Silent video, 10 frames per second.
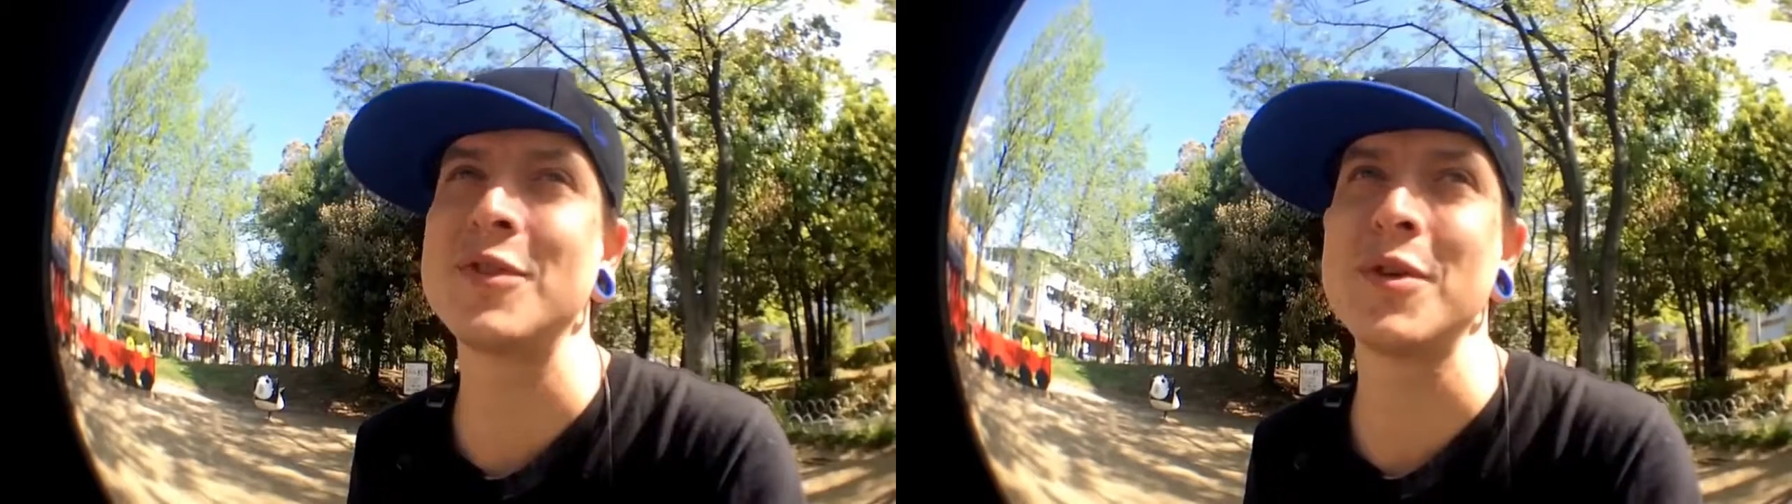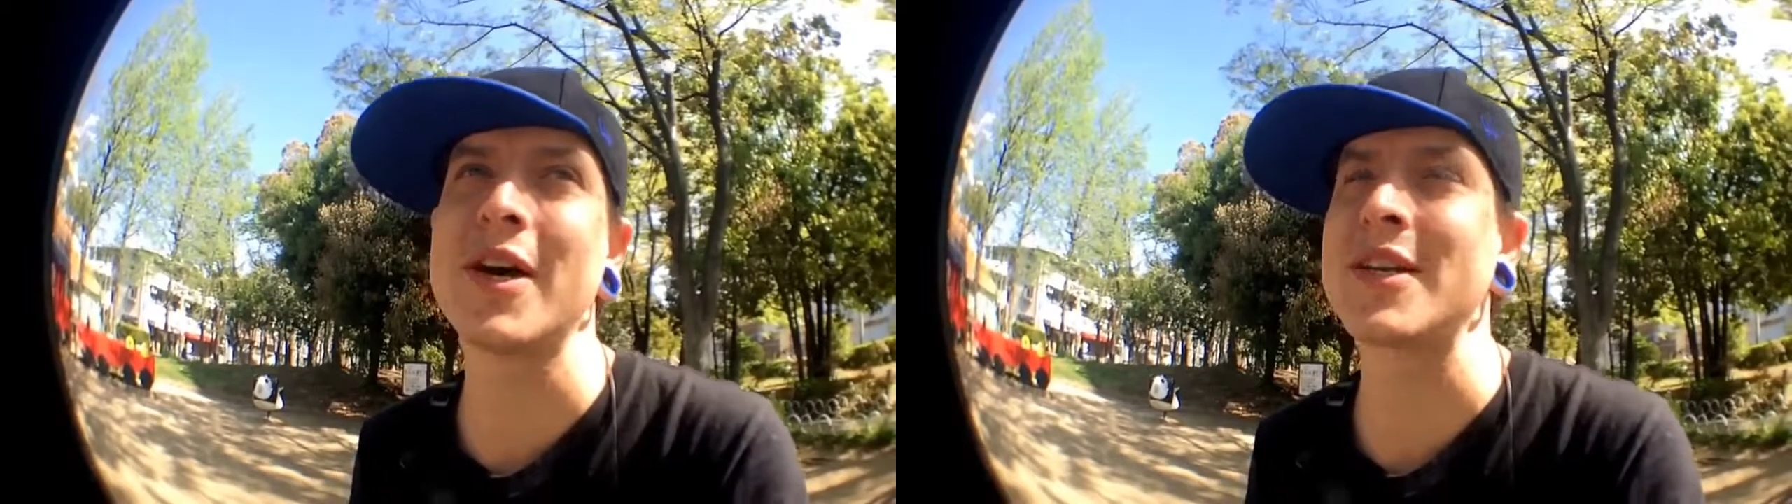
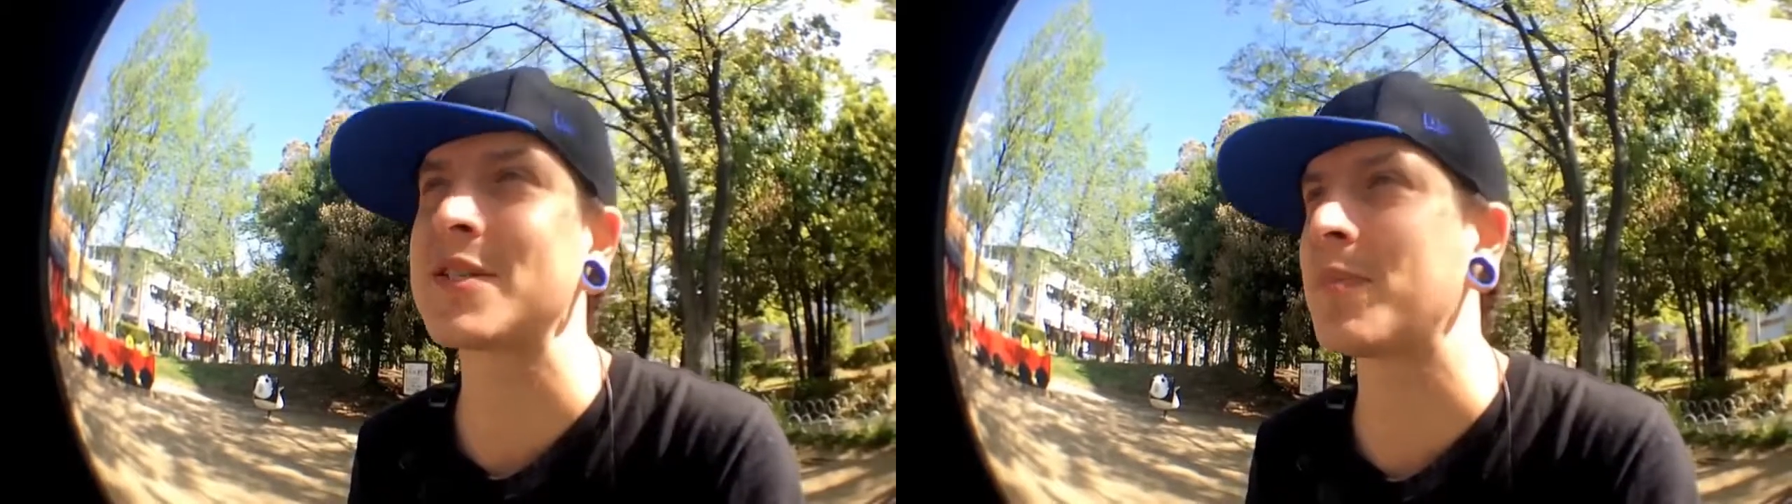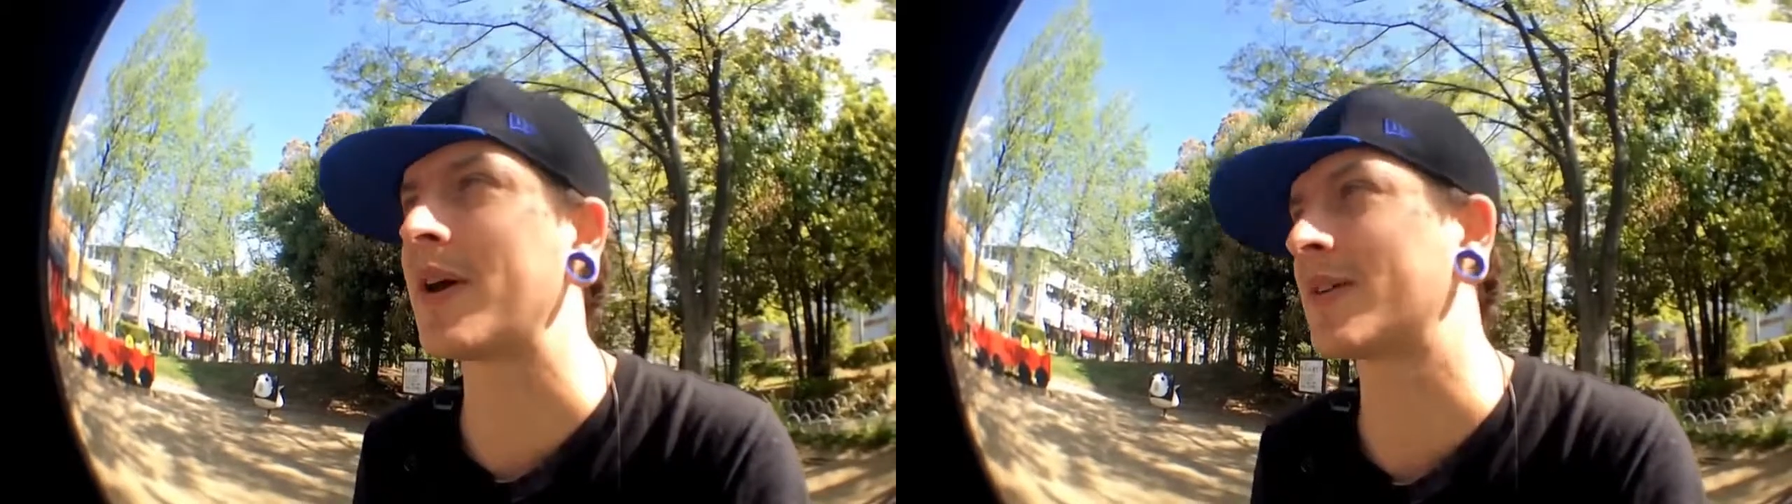to not
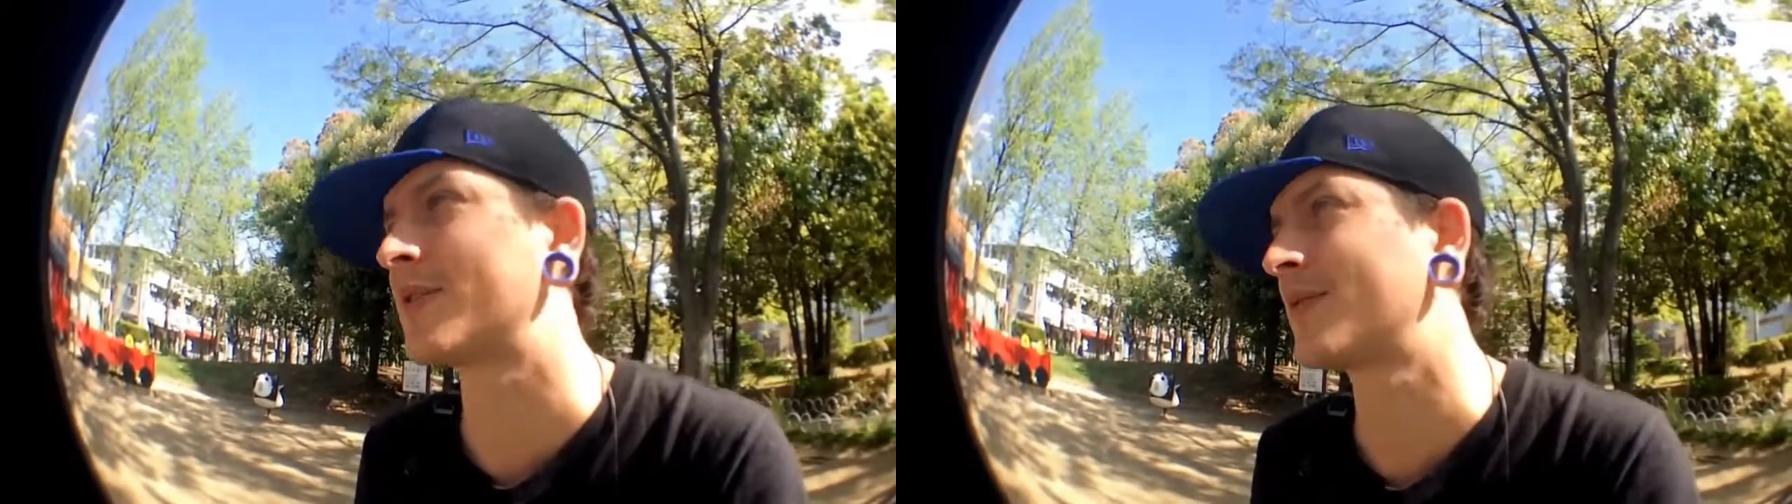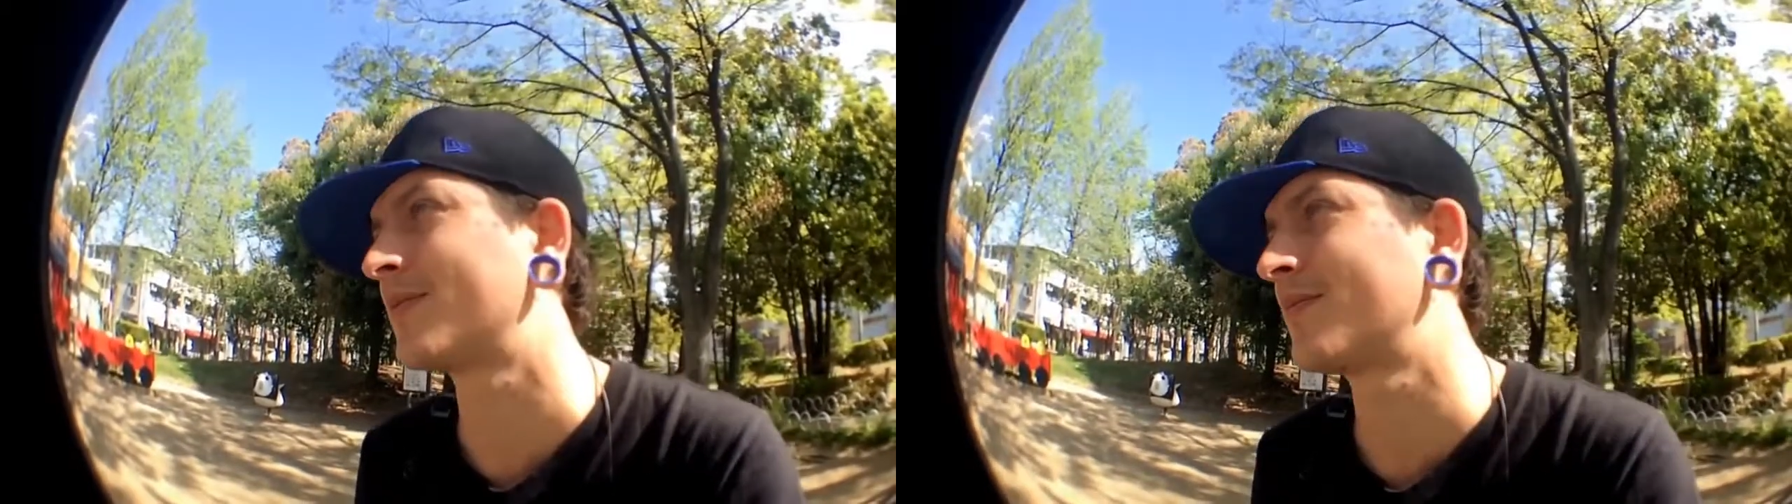
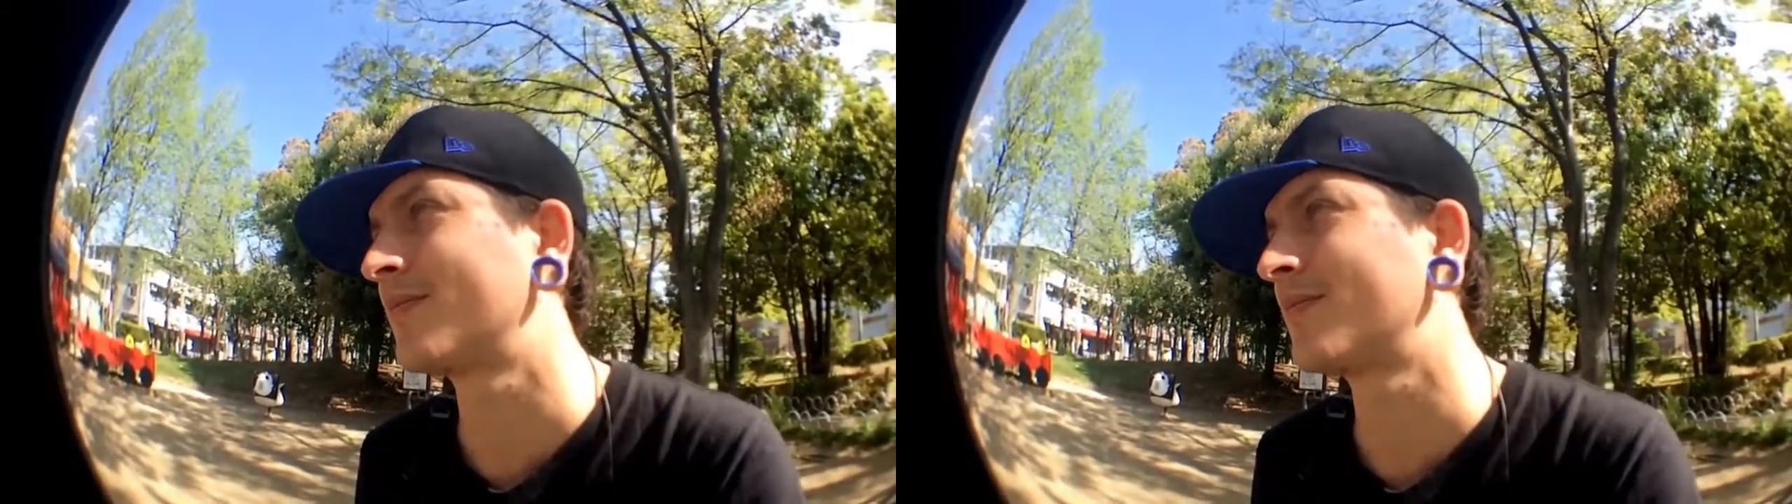expect